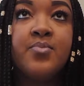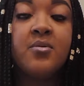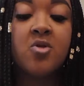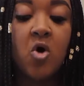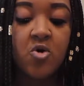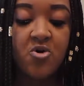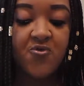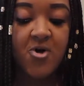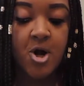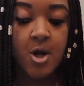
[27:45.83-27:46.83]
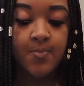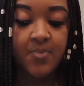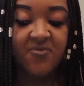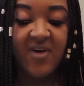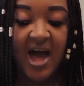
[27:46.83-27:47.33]
the total for
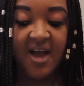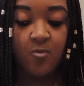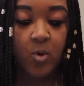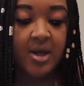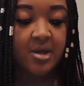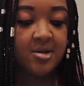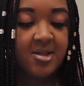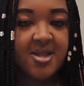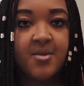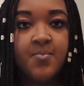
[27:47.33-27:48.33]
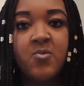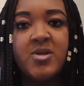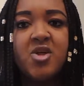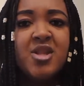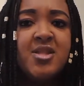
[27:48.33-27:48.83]
5 wings
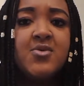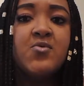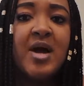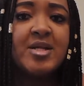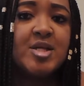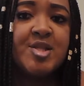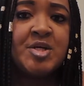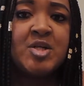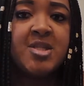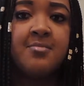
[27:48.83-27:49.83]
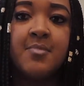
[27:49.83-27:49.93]
was only $2.96,